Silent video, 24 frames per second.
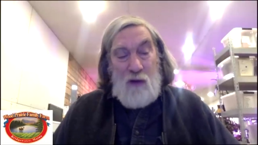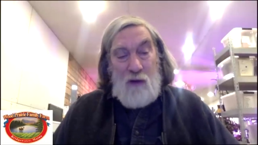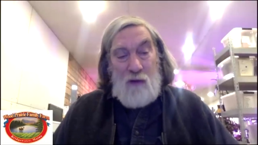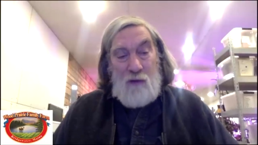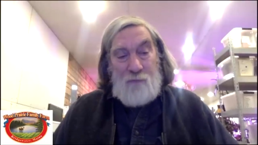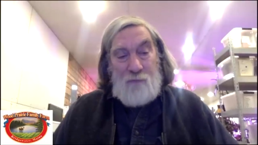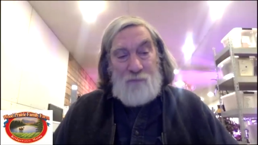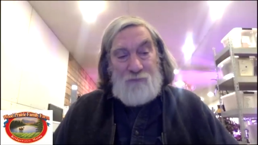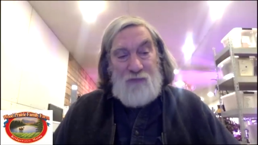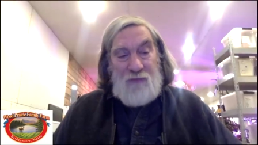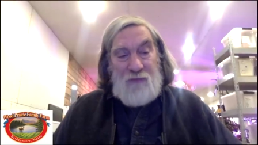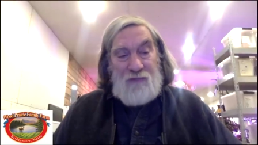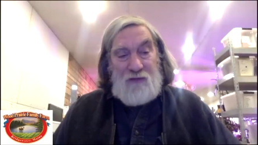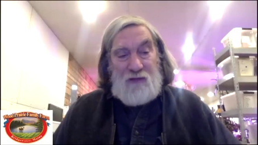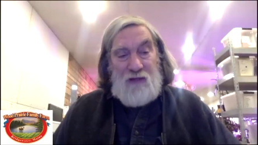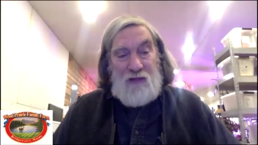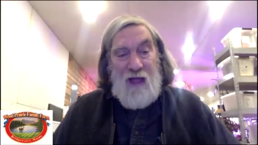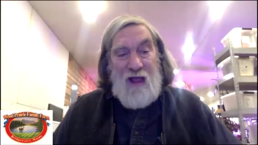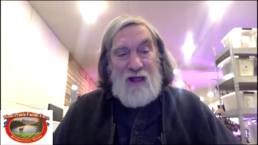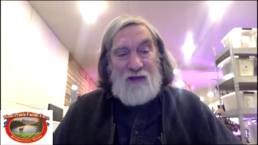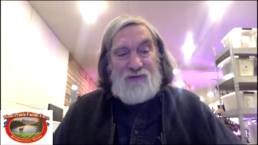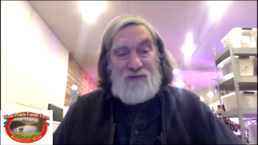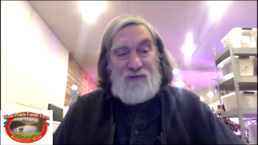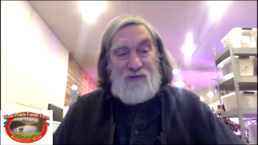to where
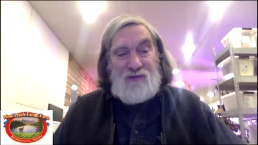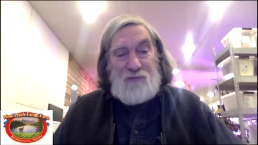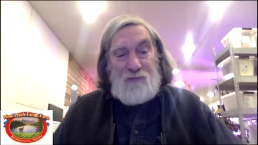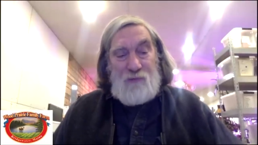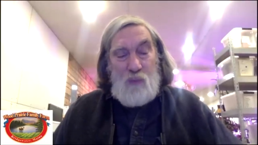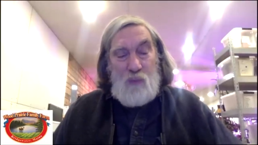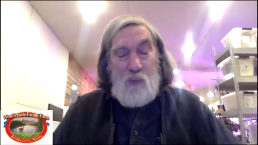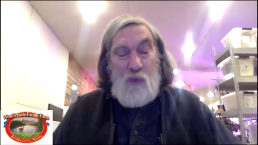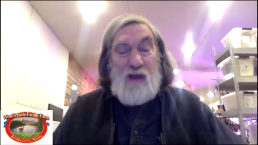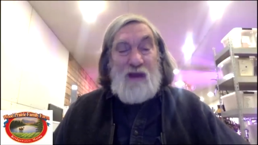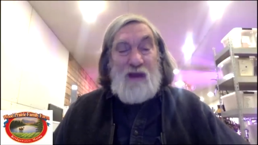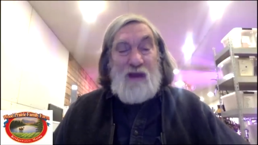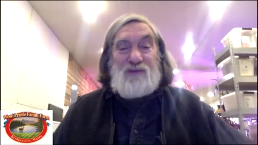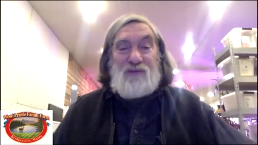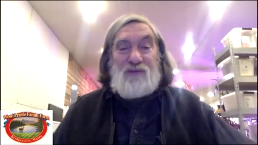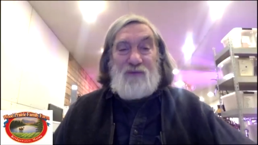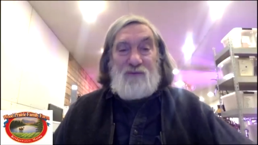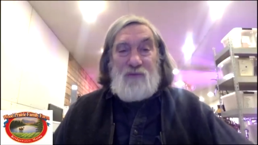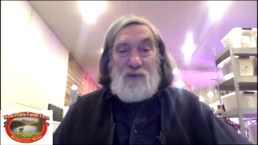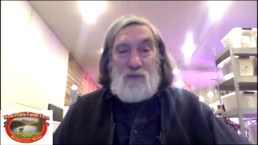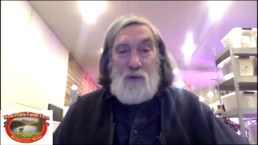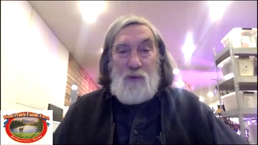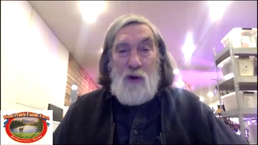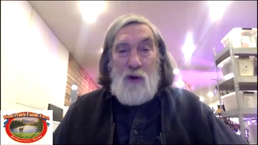in the last
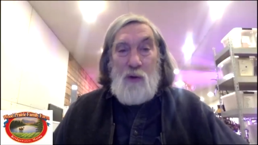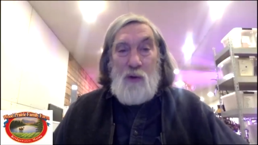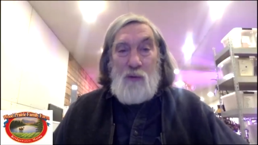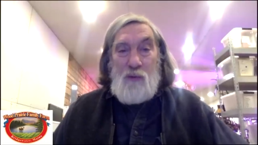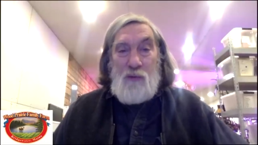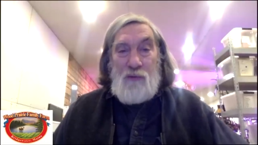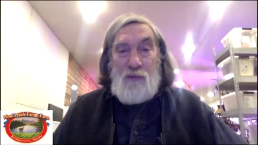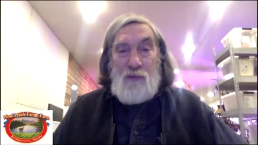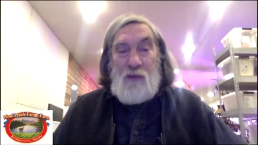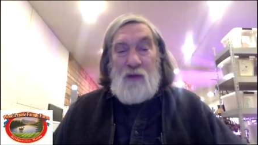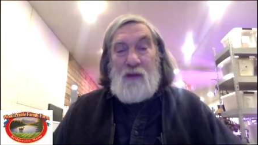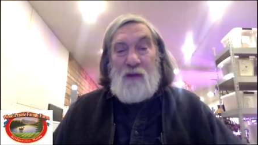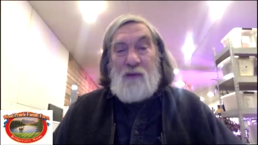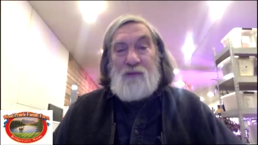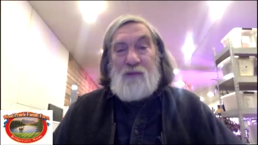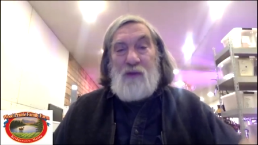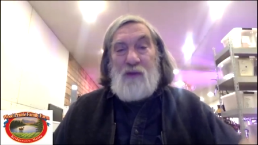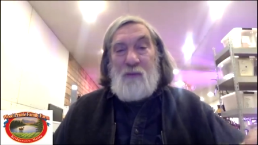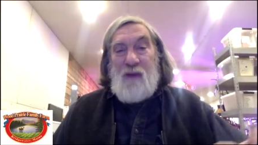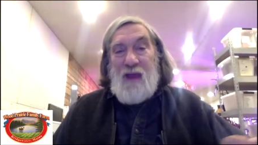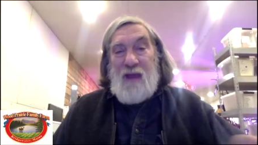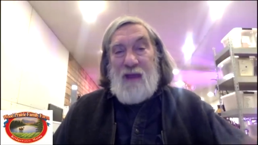weeks of growth,